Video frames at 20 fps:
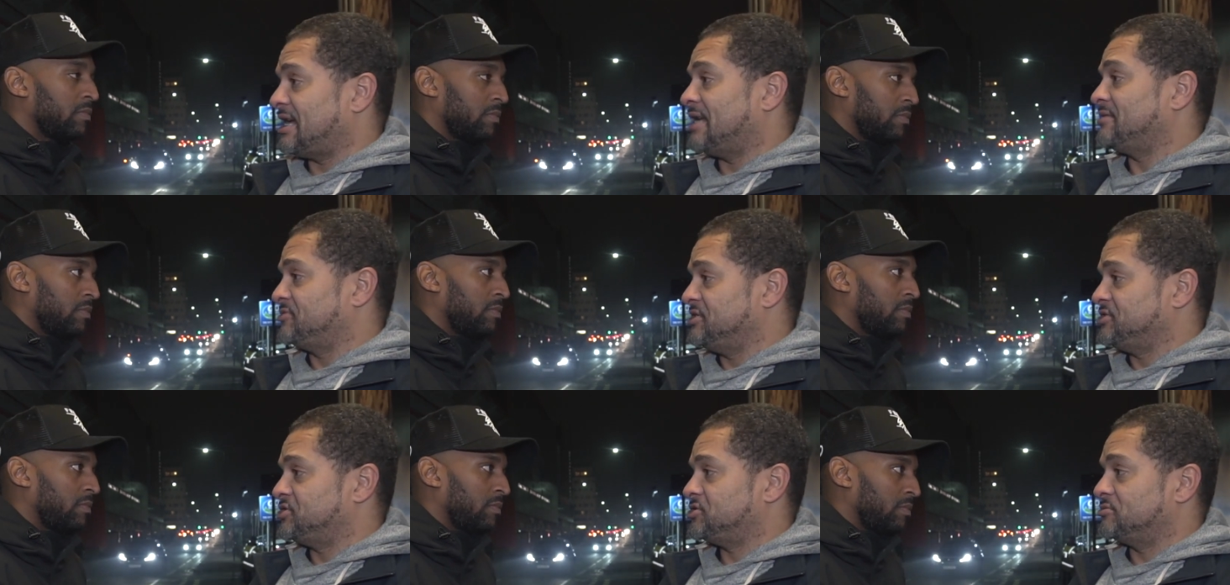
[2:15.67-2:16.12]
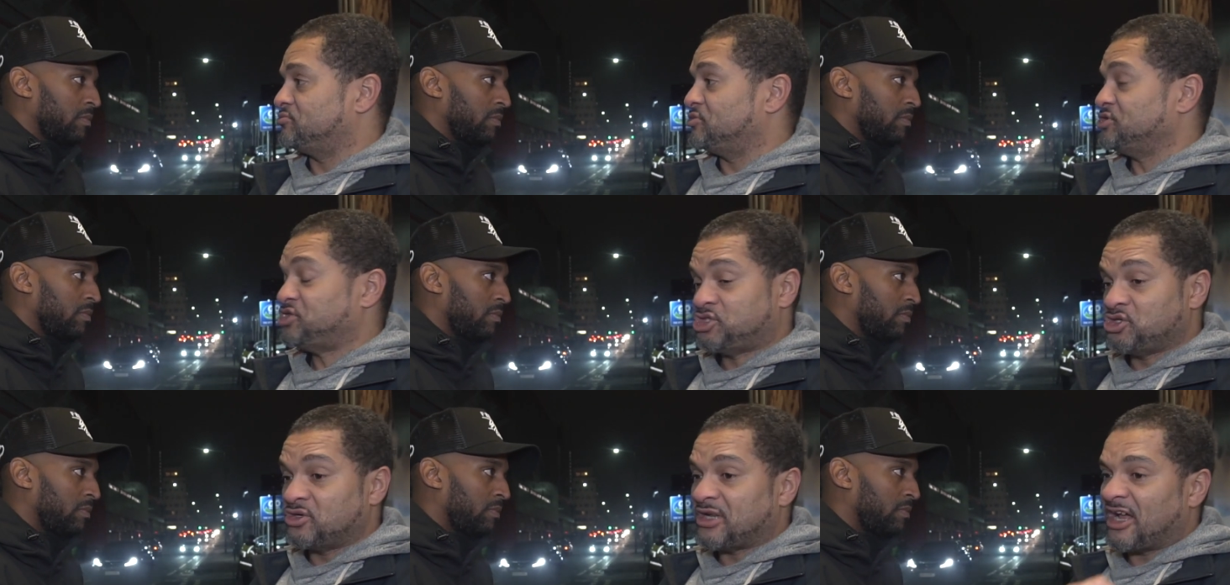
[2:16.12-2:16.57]
Speaker 1: that region. We
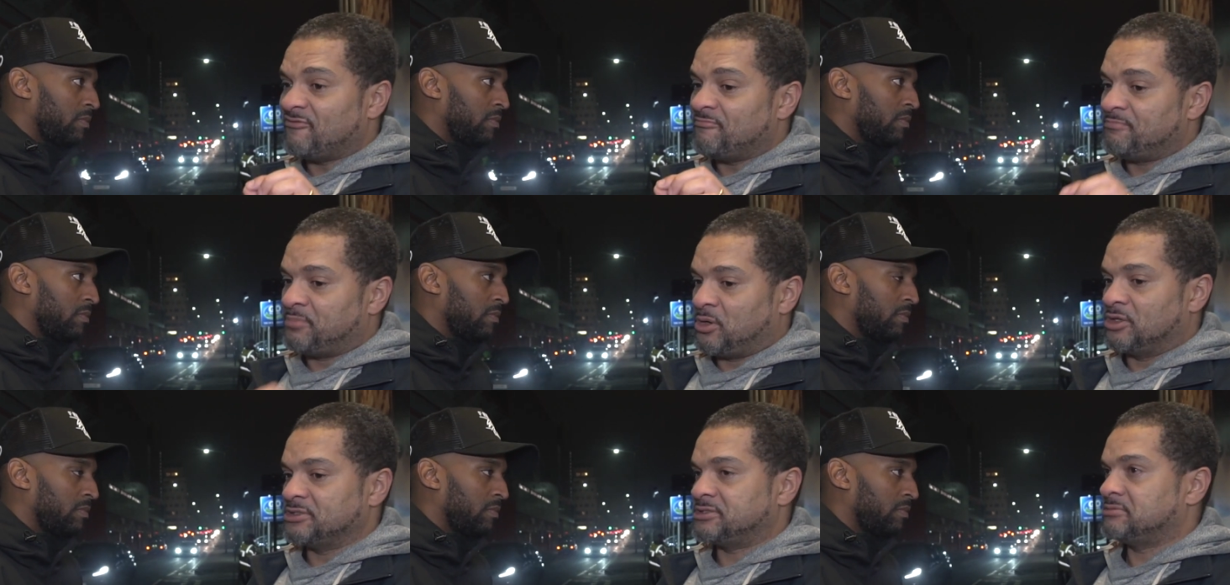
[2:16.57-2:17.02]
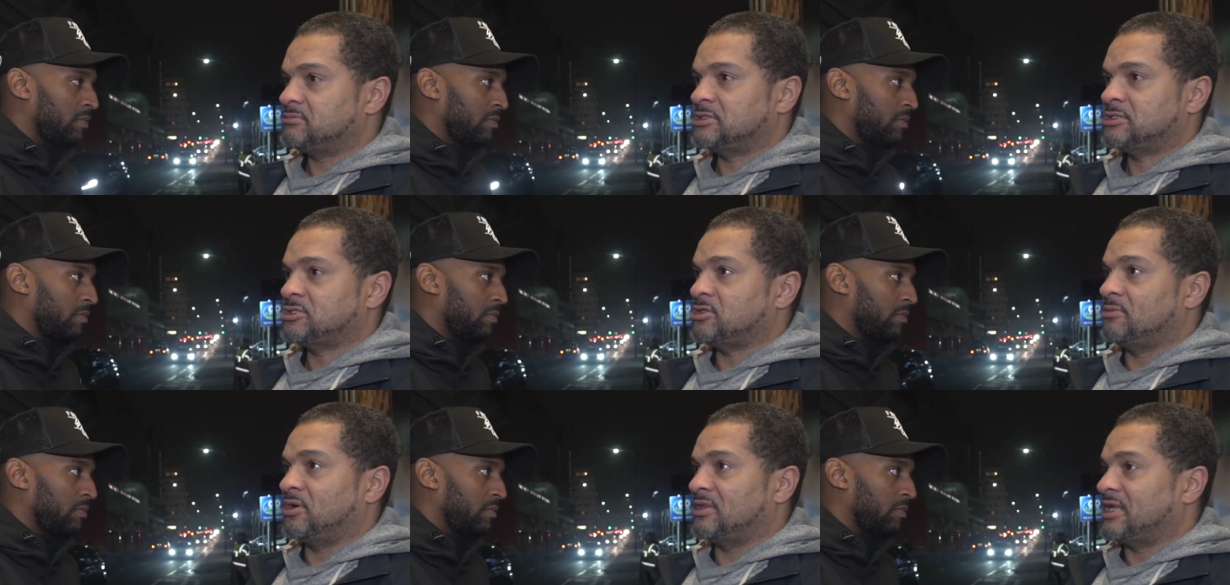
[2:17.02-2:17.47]
should have bought
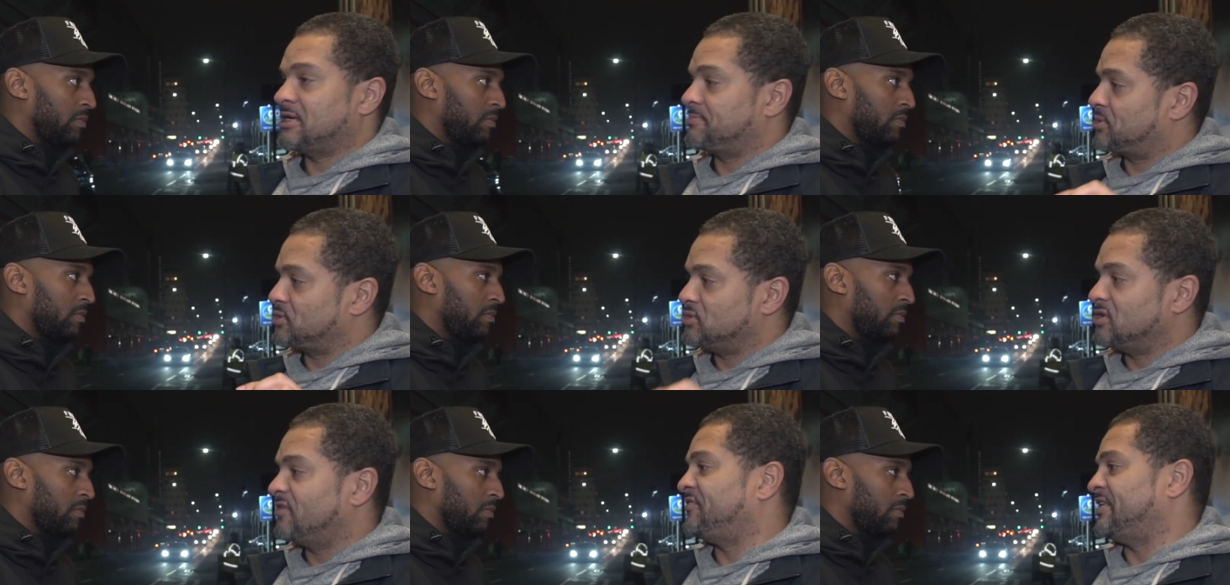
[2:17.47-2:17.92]
someone like Bruno